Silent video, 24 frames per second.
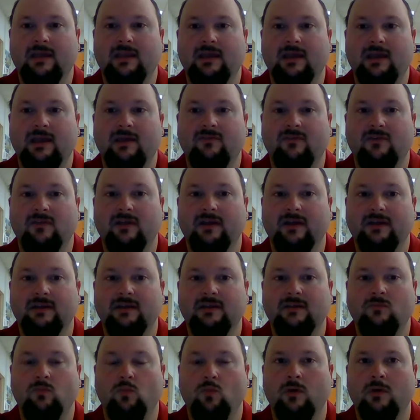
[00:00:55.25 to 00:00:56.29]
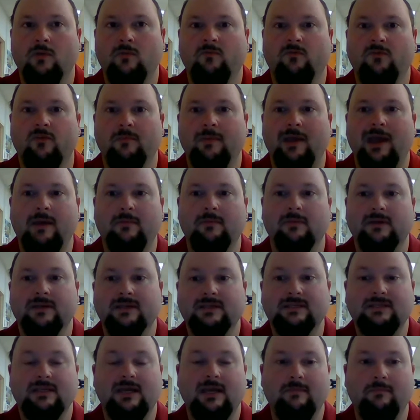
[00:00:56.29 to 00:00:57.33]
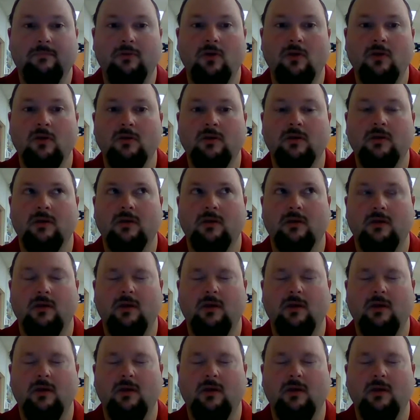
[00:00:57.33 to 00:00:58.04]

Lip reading: like I've collected, one from Abilene State Park.